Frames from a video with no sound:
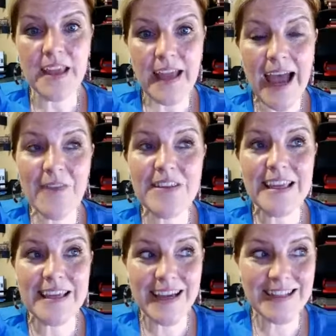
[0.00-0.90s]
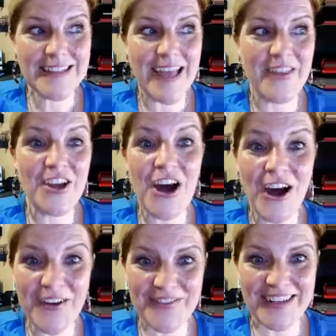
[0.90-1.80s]
having the guts and the
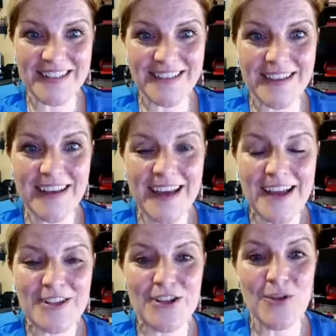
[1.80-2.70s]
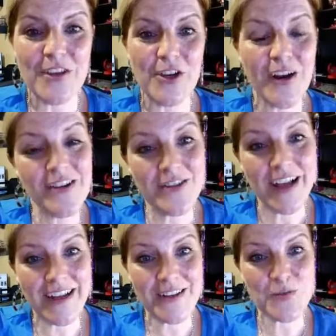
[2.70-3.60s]
confidence to know that your ideal
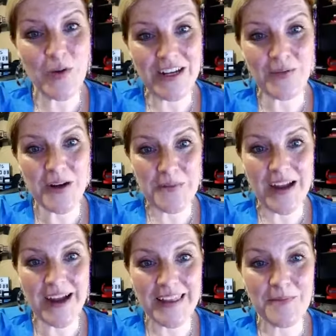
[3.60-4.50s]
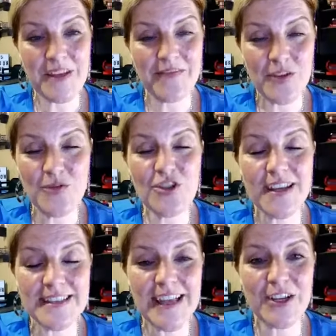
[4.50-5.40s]
client is waiting right behind them if you
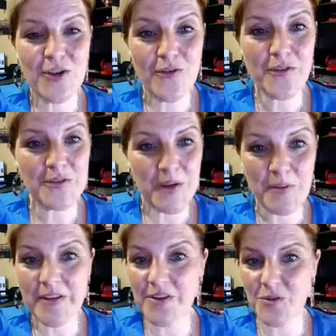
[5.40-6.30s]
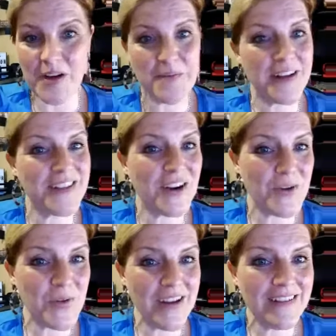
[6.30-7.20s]
just let go of those people that are 20 bucks the
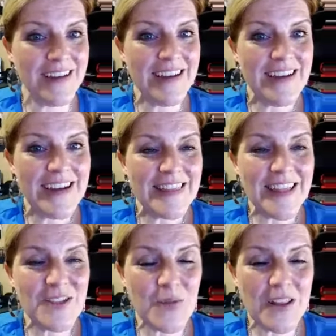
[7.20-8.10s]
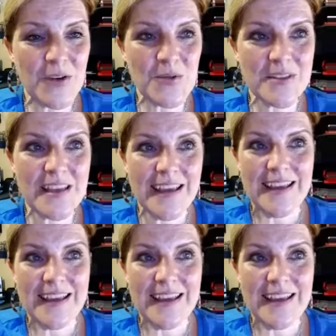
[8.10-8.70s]
hard way. That's one of those